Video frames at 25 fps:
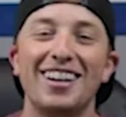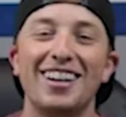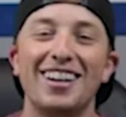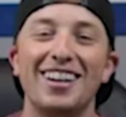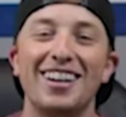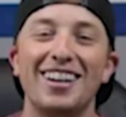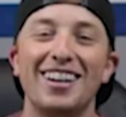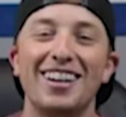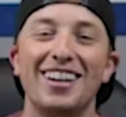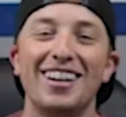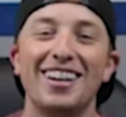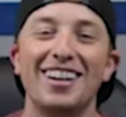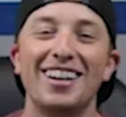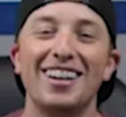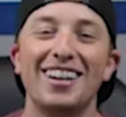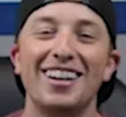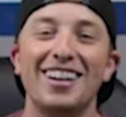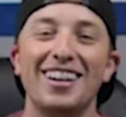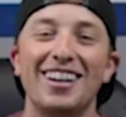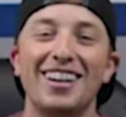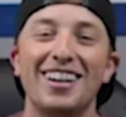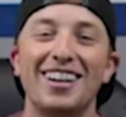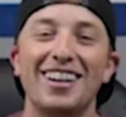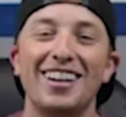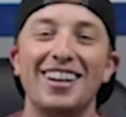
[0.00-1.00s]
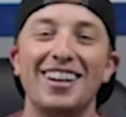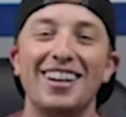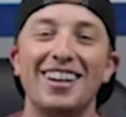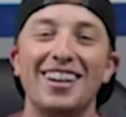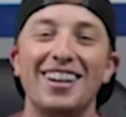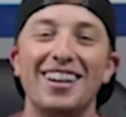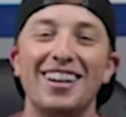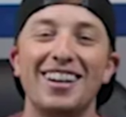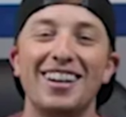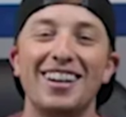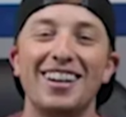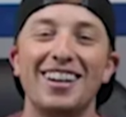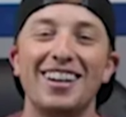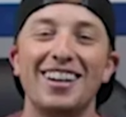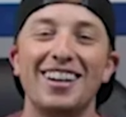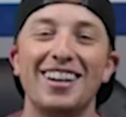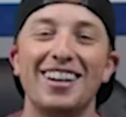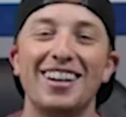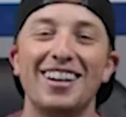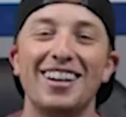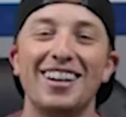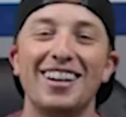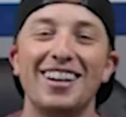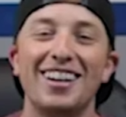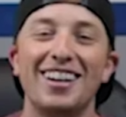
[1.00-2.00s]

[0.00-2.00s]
[no speech]